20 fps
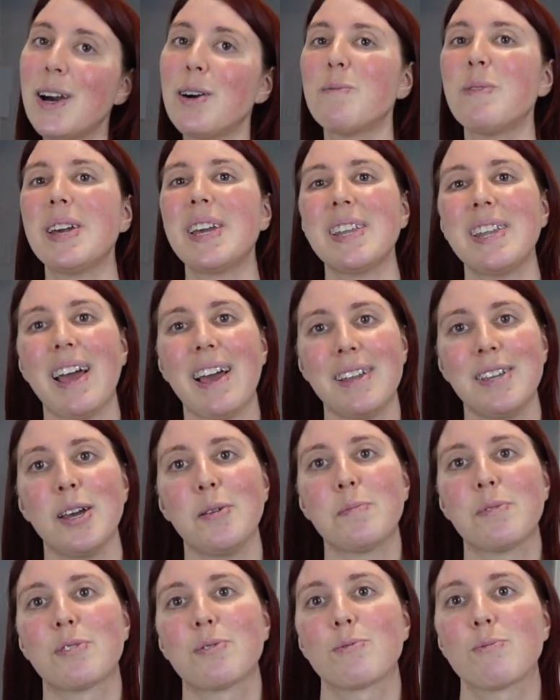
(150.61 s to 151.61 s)
we can end
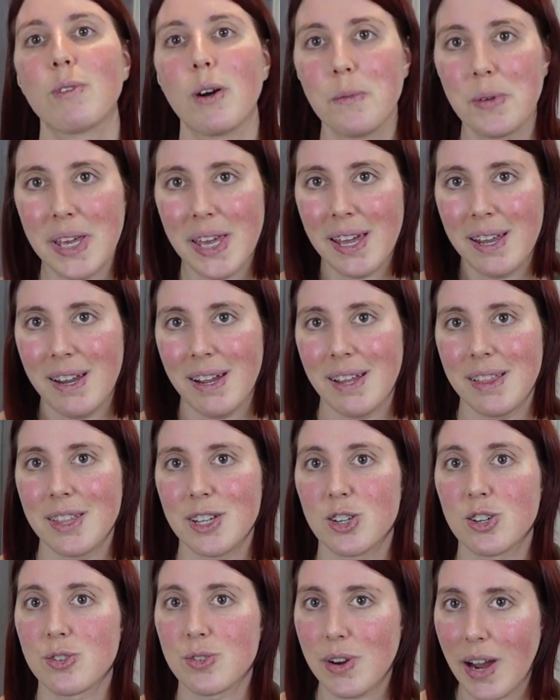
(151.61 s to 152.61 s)
up throwing it in
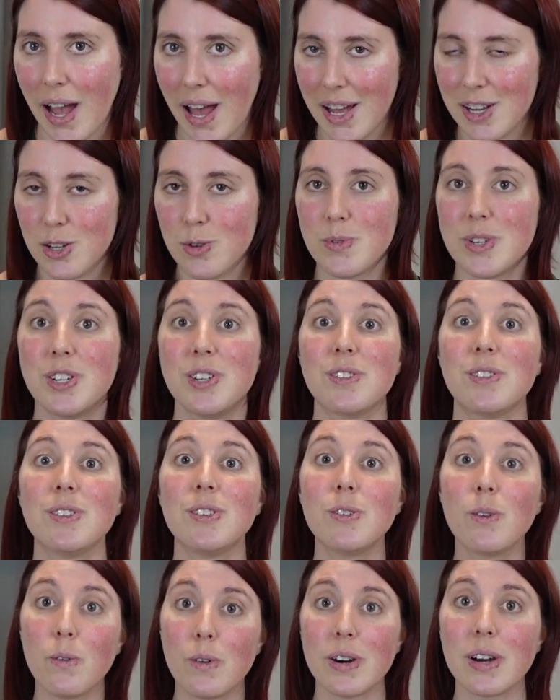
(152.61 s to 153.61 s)
the trash, which
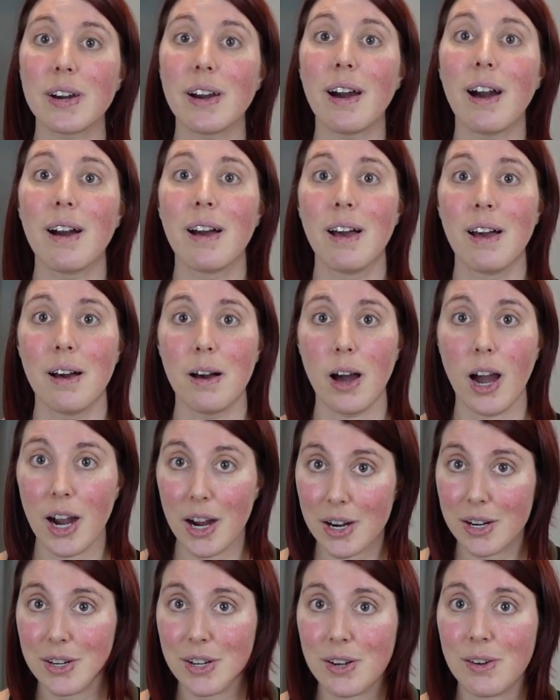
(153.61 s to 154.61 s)
is your
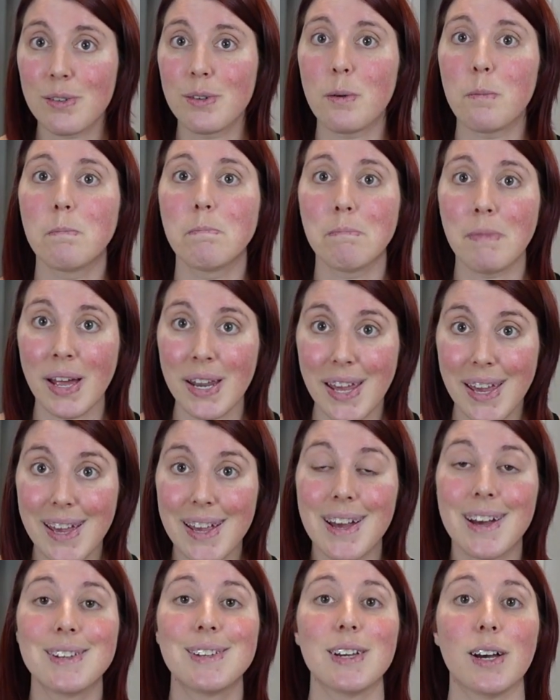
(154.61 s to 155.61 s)
hard-earned
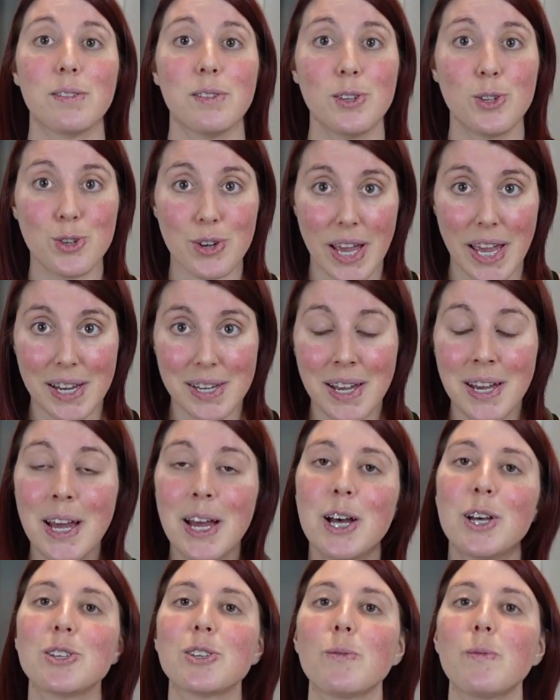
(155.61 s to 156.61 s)
money down the drain.
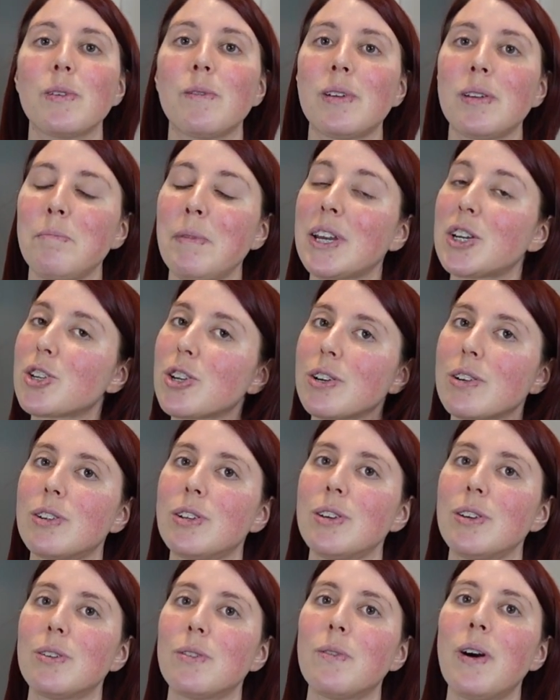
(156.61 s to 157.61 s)
So we want to make sure
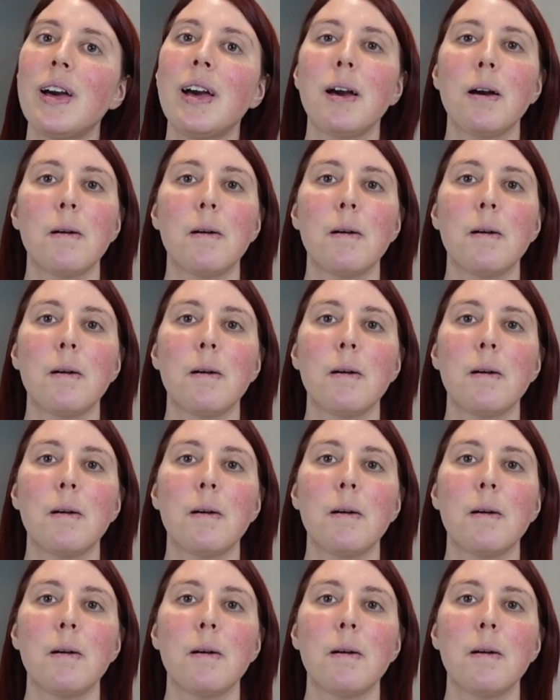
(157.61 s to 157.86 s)
to